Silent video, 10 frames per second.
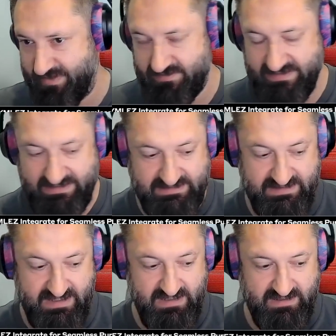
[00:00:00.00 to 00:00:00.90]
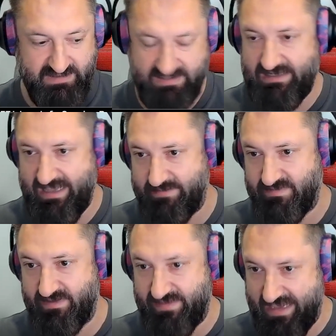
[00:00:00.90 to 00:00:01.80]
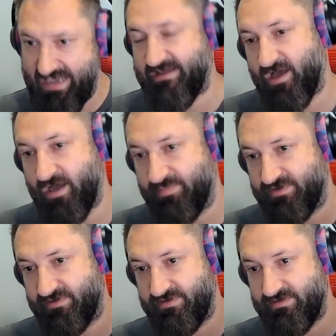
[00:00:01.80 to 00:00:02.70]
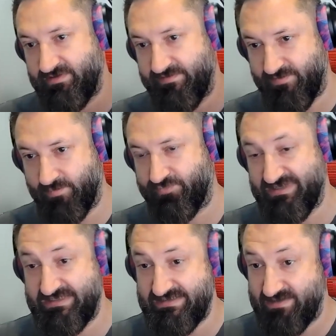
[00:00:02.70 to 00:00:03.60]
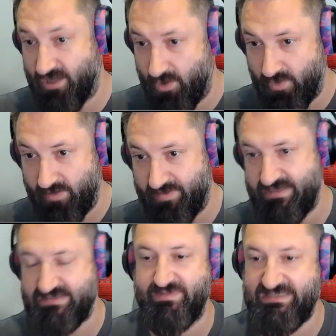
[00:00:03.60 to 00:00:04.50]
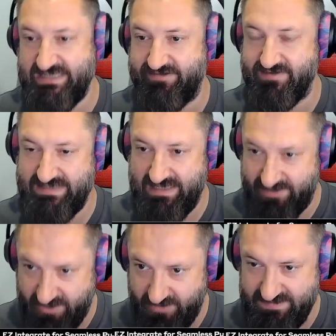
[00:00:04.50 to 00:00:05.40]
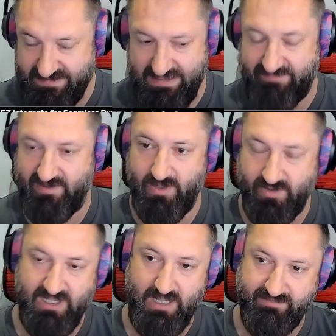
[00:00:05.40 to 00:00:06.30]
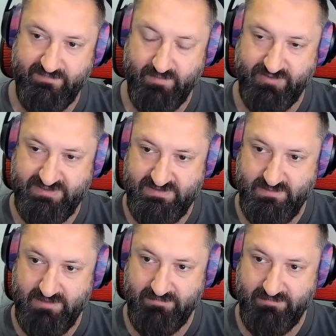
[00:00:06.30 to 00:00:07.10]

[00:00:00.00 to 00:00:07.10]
buildings, can claim that their carbon footprint is lower because the materials they're using have a lower carbon footprint as